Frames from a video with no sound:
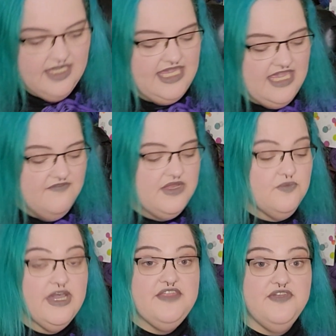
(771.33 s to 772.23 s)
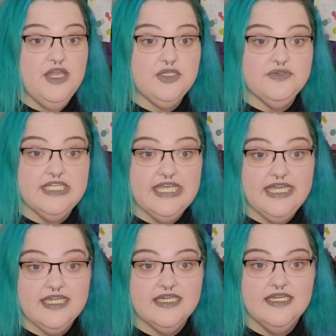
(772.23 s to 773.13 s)
even with
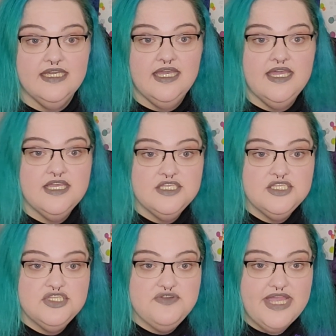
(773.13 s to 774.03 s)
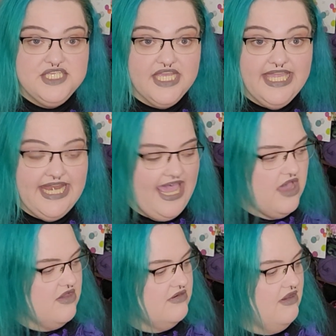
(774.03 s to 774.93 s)
acrylic, stretching it
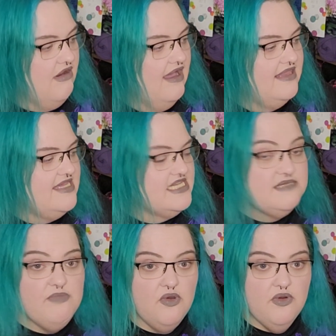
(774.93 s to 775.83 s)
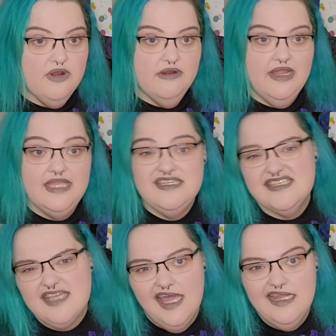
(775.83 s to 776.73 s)
out on this board and
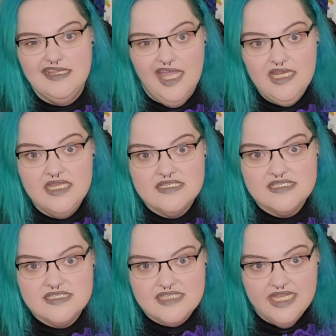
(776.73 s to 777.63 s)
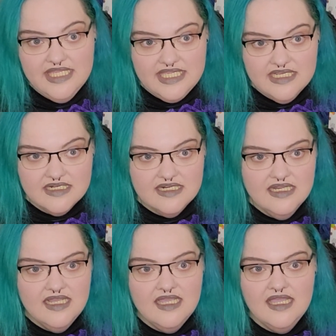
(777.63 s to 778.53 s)
just kind of letting it sit
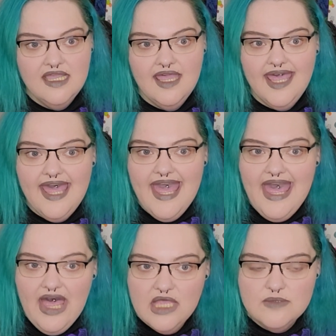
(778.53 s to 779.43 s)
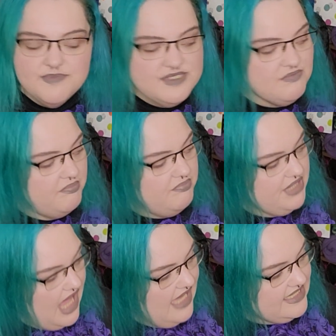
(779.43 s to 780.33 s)
here helps
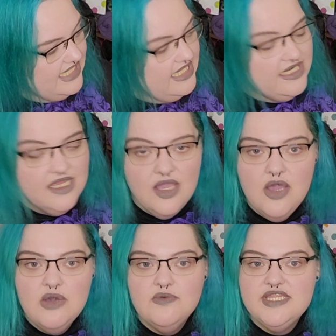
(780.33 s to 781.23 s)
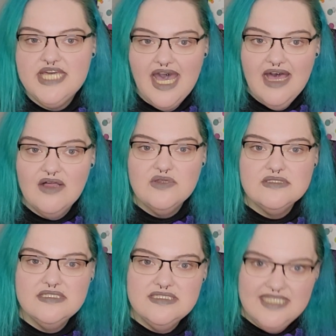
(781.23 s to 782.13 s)
block it
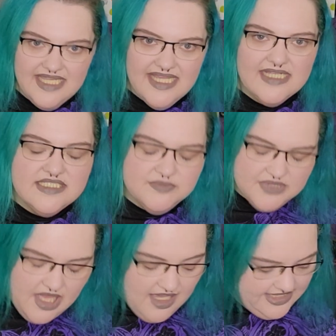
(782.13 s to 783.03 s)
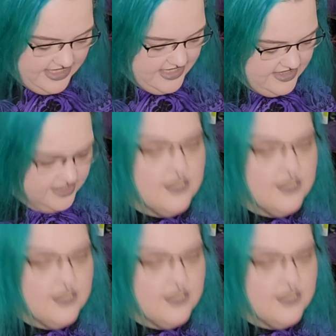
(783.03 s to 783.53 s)
without needing to block it